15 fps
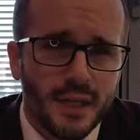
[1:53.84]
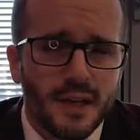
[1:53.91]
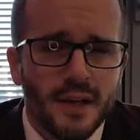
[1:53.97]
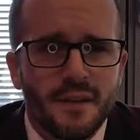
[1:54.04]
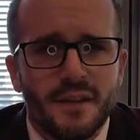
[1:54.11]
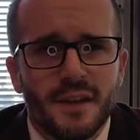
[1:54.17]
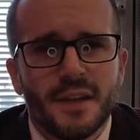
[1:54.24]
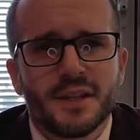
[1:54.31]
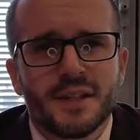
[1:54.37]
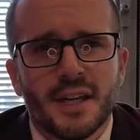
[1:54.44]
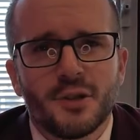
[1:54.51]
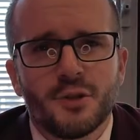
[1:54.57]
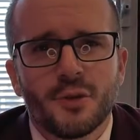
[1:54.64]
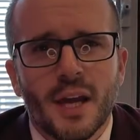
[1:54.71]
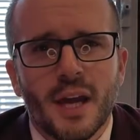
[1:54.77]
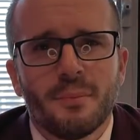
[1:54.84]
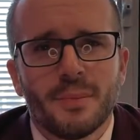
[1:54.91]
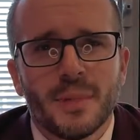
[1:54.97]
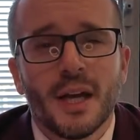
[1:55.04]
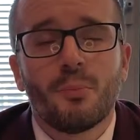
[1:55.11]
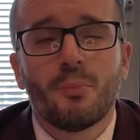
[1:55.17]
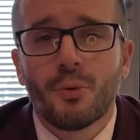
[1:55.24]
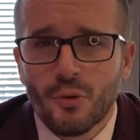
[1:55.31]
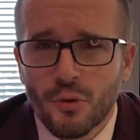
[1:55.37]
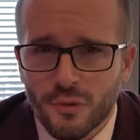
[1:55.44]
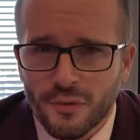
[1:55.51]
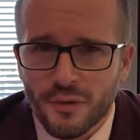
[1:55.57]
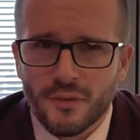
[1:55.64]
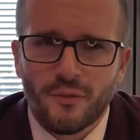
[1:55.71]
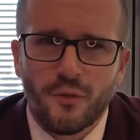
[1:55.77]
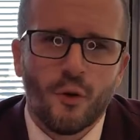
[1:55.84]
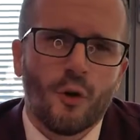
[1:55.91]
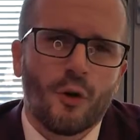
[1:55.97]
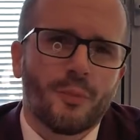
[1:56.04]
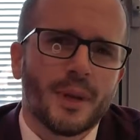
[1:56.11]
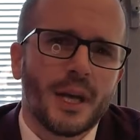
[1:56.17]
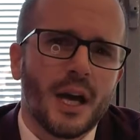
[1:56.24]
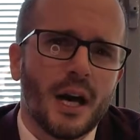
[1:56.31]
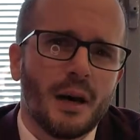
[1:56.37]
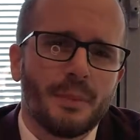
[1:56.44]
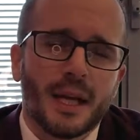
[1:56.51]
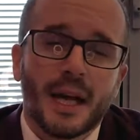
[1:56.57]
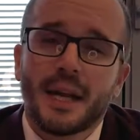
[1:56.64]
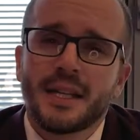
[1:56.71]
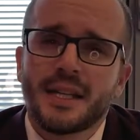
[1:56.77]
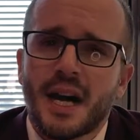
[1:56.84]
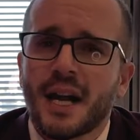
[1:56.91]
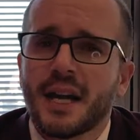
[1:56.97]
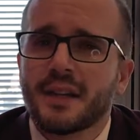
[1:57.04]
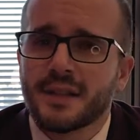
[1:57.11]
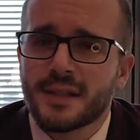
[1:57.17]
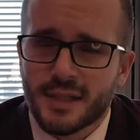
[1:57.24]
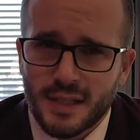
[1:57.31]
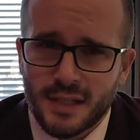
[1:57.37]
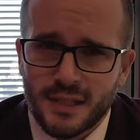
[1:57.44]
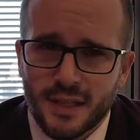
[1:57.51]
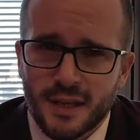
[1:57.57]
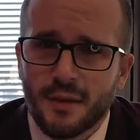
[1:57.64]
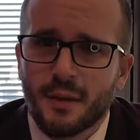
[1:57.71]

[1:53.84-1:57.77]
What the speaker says: think that you can be approved for becoming an Italian citizen.